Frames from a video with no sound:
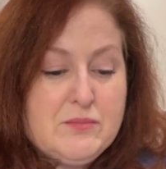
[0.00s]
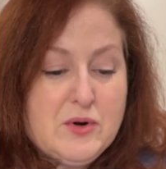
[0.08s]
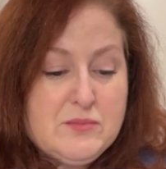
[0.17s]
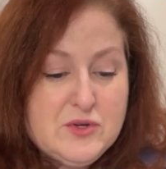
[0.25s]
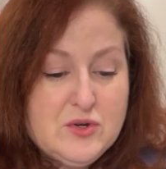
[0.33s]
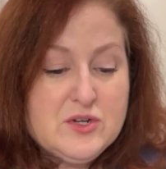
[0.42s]

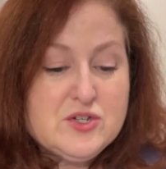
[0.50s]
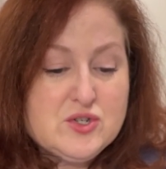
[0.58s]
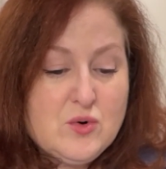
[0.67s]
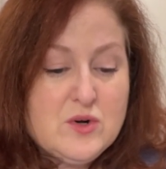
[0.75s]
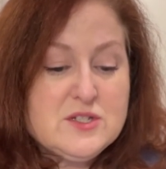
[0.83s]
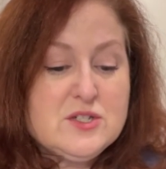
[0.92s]
Bermuda
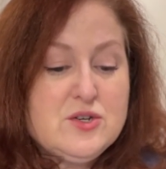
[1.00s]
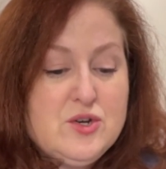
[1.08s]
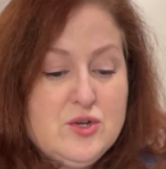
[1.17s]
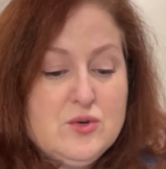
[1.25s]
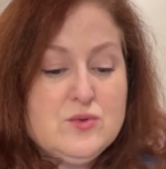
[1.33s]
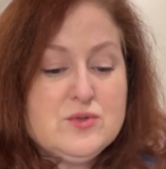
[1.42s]
shorts,
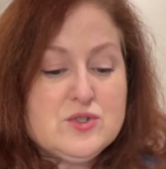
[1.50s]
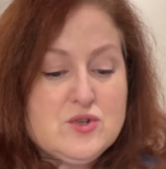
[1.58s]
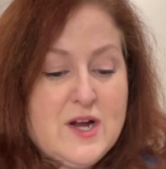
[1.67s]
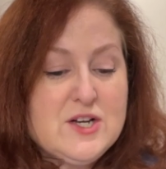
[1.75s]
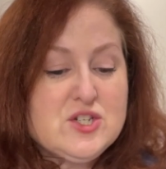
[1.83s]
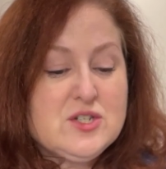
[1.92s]
new
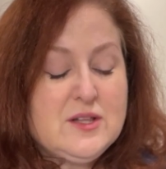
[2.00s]
stretch,